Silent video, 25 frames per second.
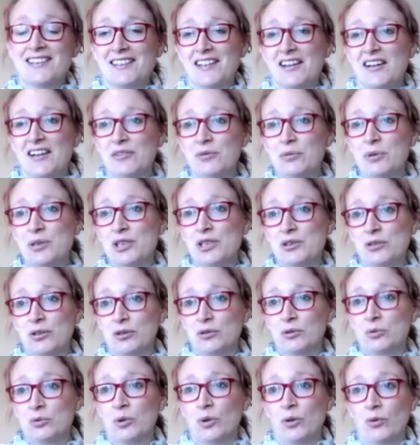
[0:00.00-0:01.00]
mm. I always
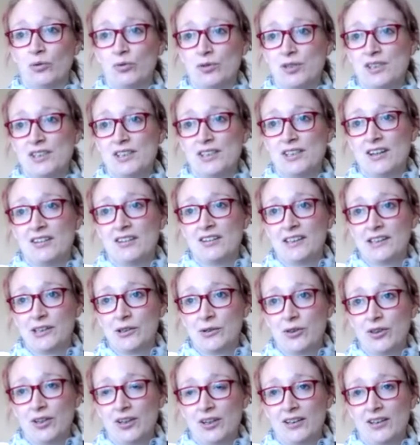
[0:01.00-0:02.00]
struggled with the freestyle Lego
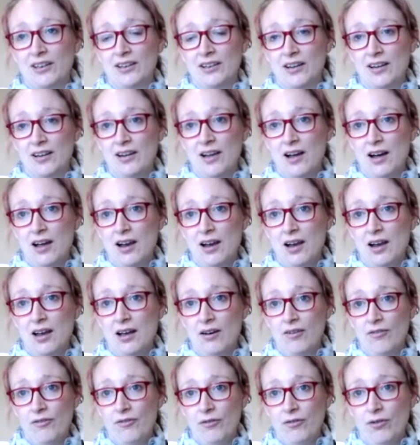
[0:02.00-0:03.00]
thing. Like I, I
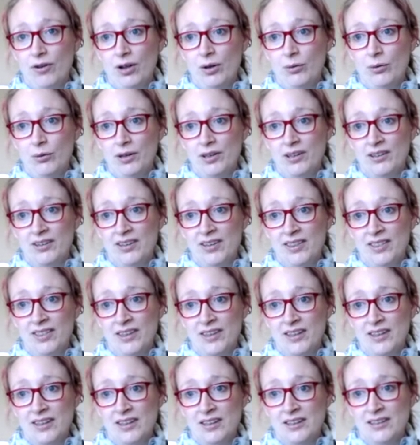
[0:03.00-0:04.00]
love following
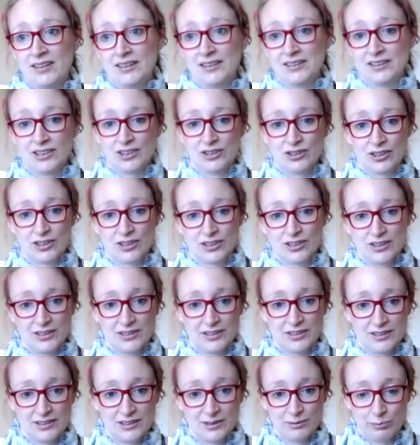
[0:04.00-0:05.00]
the
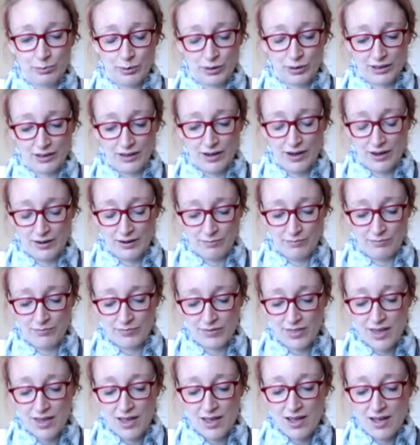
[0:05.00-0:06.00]
instructions, but mm-hmm.
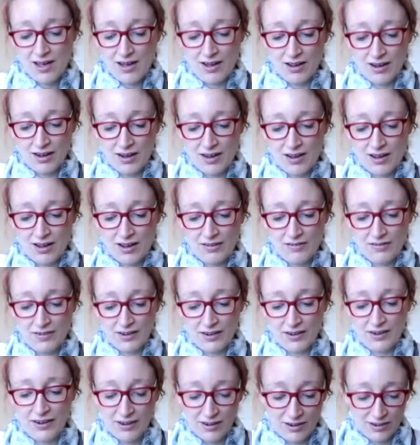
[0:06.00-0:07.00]
um, I, I
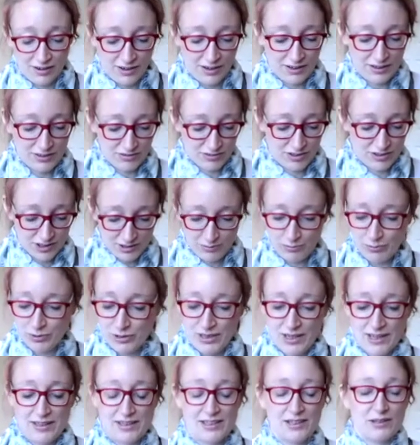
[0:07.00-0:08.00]
found it hard if just
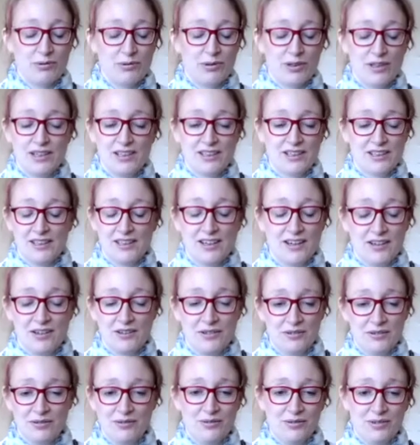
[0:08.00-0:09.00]
presented with it to
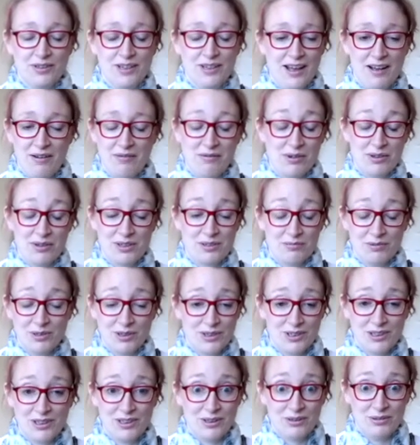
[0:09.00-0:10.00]
know, yeah, what what
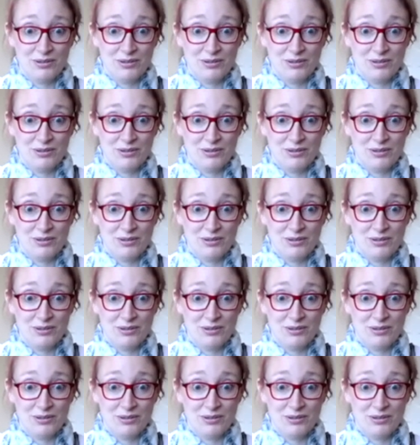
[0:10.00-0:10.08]
to do, where